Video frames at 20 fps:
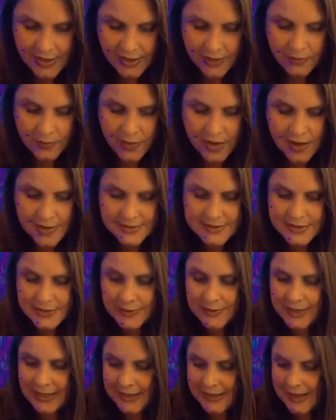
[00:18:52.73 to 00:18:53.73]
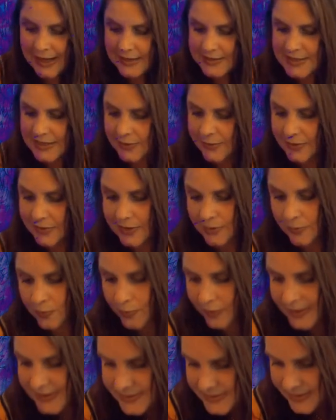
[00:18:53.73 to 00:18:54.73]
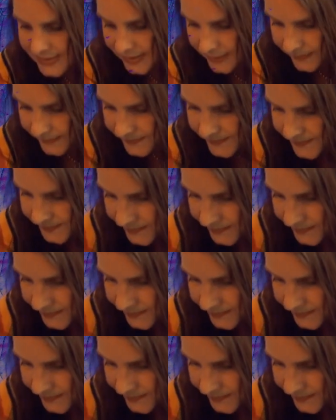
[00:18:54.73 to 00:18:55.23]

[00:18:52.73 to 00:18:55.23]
we're also connecting with the wisdom